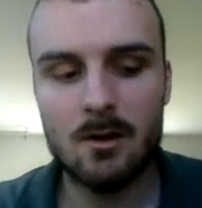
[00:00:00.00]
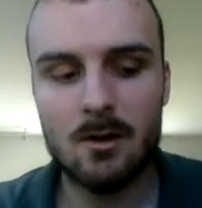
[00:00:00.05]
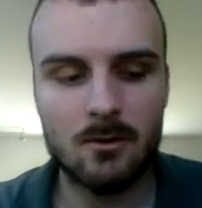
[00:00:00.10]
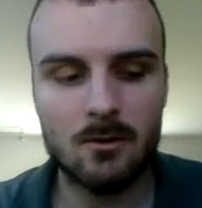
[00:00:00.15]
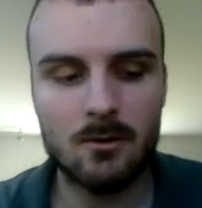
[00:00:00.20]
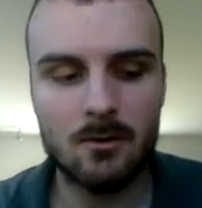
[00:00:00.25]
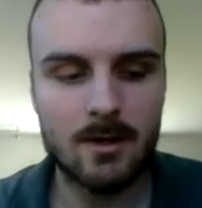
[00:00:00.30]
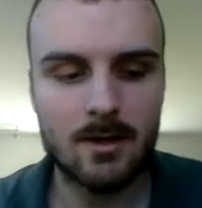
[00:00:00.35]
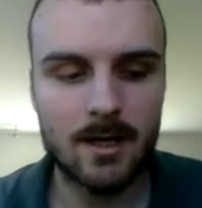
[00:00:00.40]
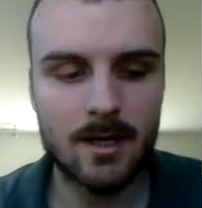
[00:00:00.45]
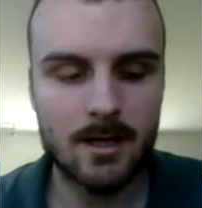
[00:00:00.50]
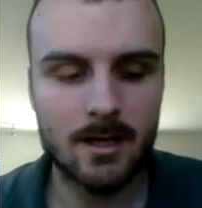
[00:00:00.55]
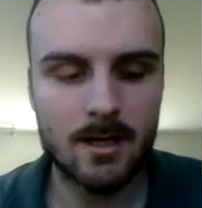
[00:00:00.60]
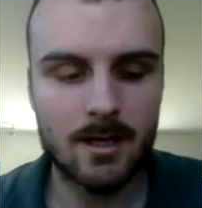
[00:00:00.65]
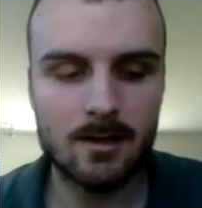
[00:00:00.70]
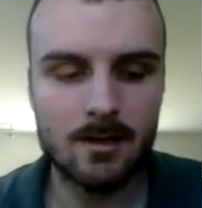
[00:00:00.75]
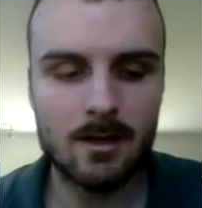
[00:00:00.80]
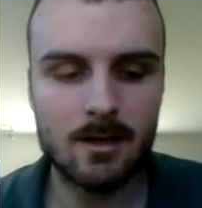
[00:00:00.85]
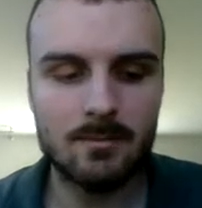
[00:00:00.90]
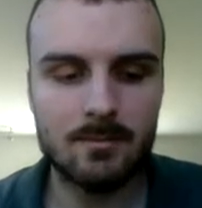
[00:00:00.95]
who then
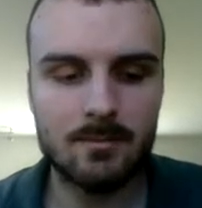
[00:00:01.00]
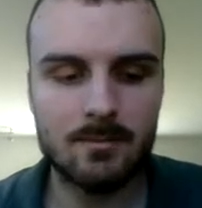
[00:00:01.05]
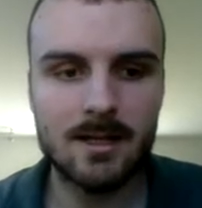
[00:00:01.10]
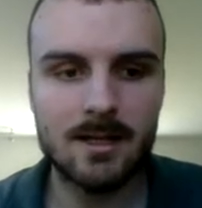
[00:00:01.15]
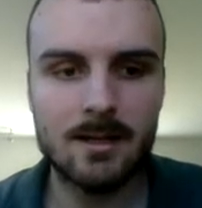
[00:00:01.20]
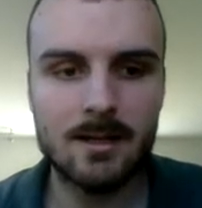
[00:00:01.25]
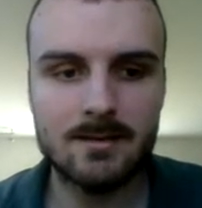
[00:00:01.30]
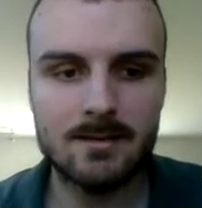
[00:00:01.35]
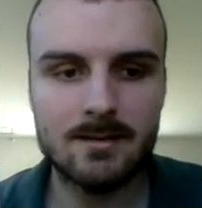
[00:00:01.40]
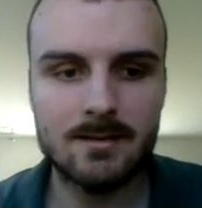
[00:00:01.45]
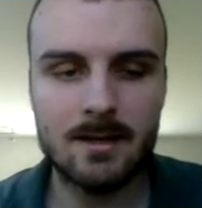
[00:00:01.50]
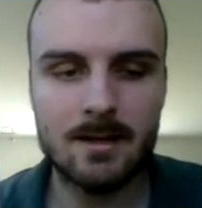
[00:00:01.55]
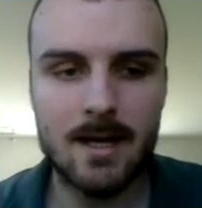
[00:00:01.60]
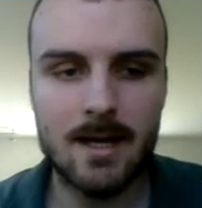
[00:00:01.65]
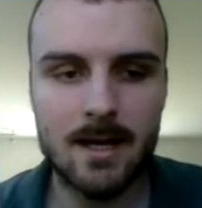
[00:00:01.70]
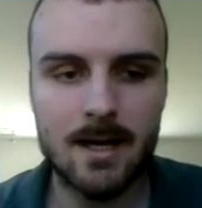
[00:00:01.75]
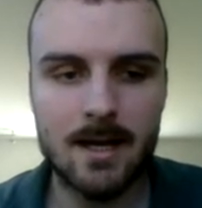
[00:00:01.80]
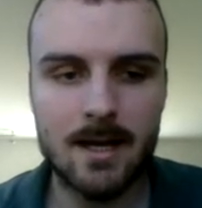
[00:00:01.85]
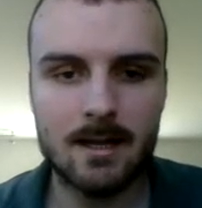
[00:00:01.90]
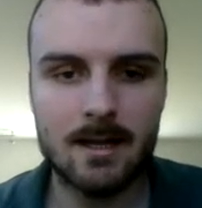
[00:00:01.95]
place
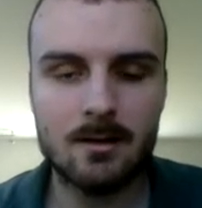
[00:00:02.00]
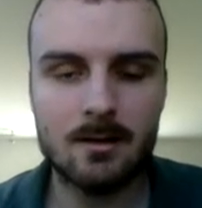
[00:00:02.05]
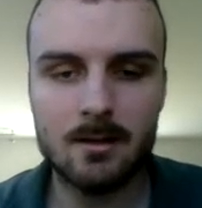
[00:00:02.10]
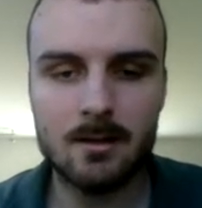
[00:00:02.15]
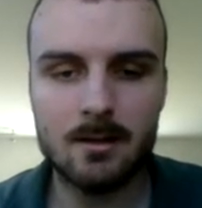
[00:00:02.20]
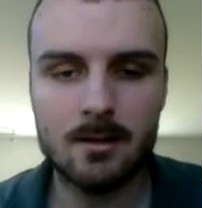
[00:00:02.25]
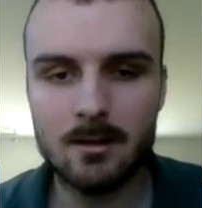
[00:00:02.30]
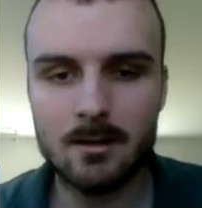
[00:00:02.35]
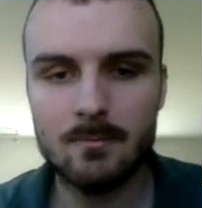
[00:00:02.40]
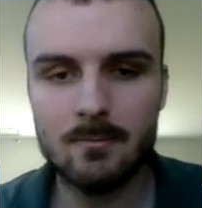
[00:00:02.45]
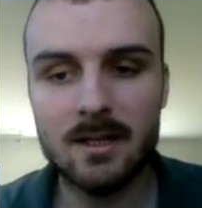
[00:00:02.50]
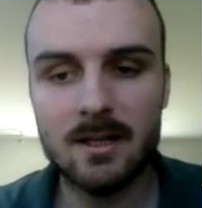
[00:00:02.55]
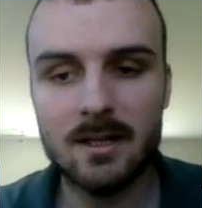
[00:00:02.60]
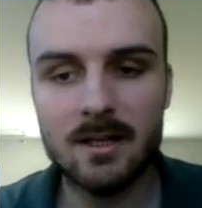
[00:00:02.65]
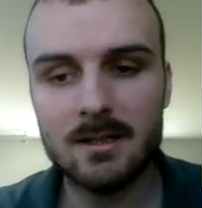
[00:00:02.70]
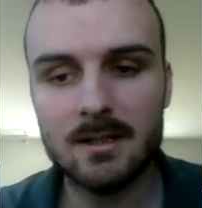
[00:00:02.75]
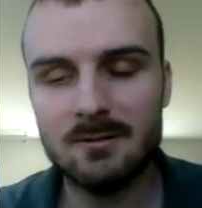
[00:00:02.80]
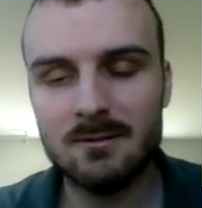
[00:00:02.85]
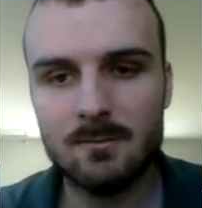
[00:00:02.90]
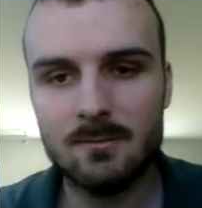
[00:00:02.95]
that
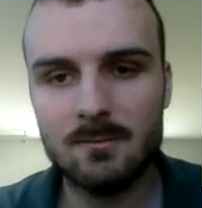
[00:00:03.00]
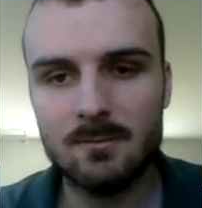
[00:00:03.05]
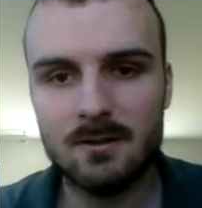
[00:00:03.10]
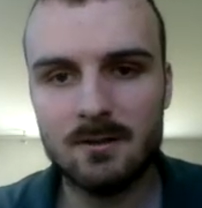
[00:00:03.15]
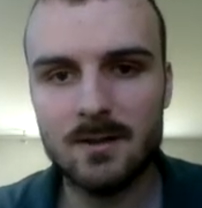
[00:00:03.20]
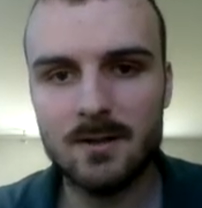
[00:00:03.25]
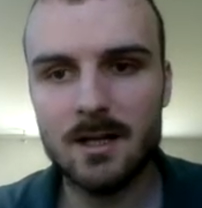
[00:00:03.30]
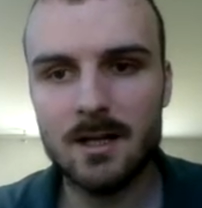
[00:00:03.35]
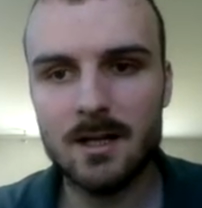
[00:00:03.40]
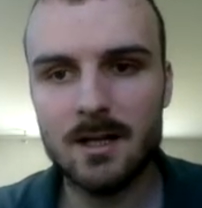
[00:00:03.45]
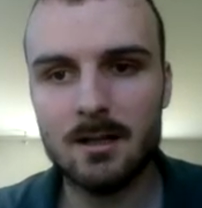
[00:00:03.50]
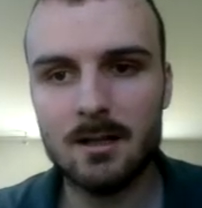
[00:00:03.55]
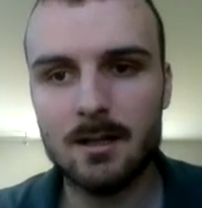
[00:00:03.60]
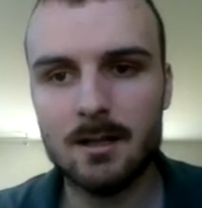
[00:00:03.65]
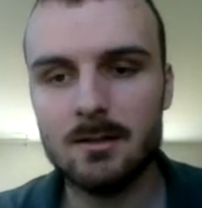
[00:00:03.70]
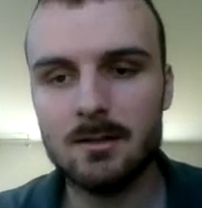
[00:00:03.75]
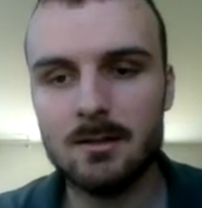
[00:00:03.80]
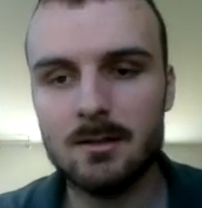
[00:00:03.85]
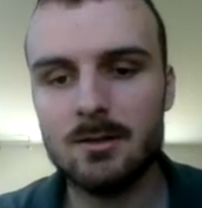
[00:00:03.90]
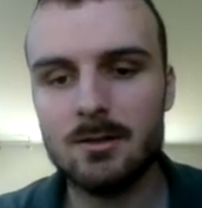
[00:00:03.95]
main.cpp file
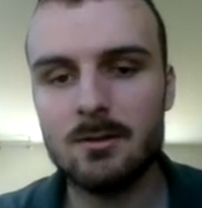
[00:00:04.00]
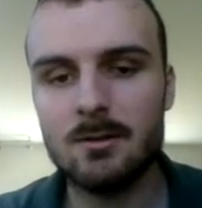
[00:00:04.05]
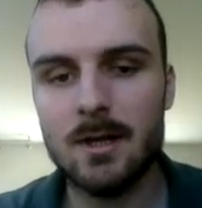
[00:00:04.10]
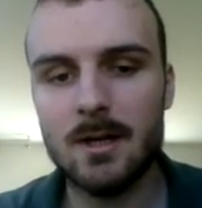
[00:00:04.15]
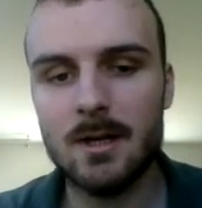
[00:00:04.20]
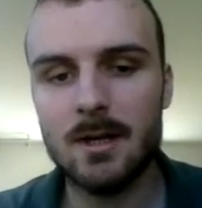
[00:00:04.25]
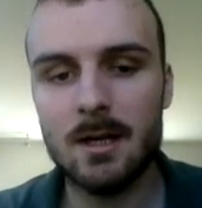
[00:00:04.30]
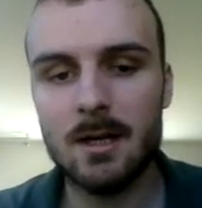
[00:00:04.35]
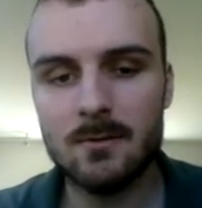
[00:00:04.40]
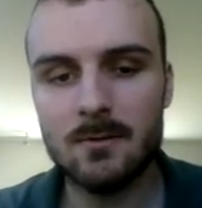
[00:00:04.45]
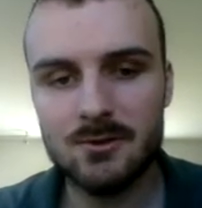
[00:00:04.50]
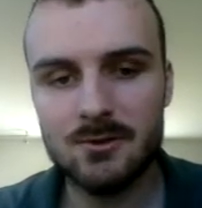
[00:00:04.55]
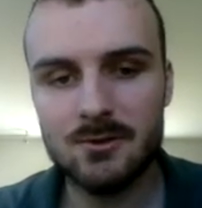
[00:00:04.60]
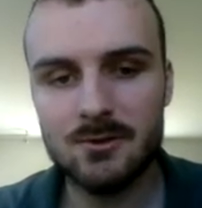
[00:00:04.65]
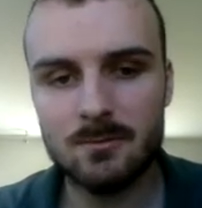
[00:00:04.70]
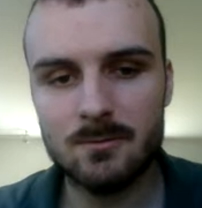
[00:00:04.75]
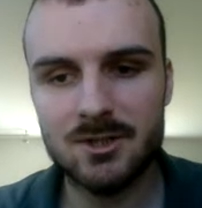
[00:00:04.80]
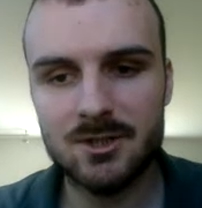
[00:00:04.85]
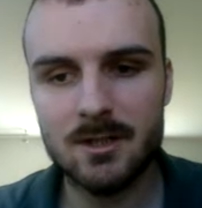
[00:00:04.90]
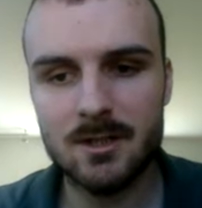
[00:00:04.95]
into a
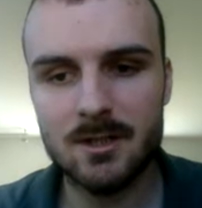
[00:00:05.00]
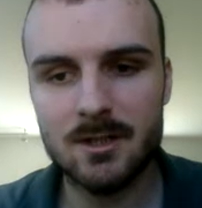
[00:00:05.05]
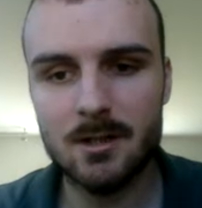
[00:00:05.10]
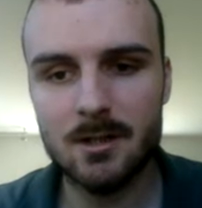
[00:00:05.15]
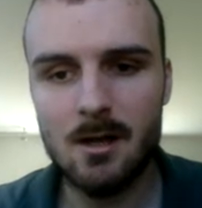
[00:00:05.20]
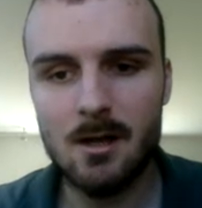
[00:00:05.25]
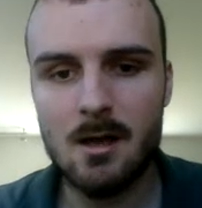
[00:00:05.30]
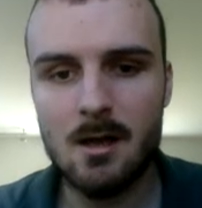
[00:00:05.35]
virtual machine